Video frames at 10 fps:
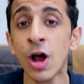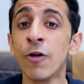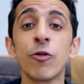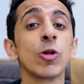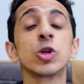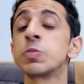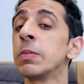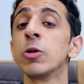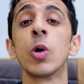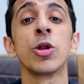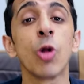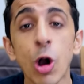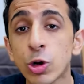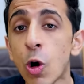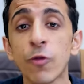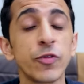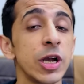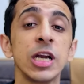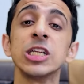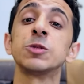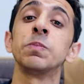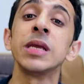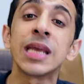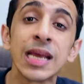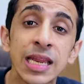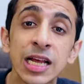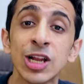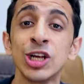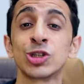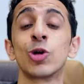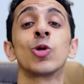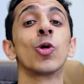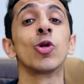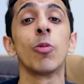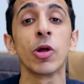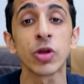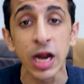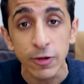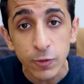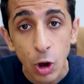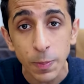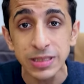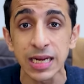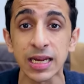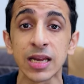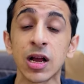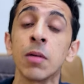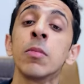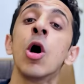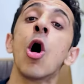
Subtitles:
For all those people who are not confident in speaking in English or don't know about the kind of topics that can come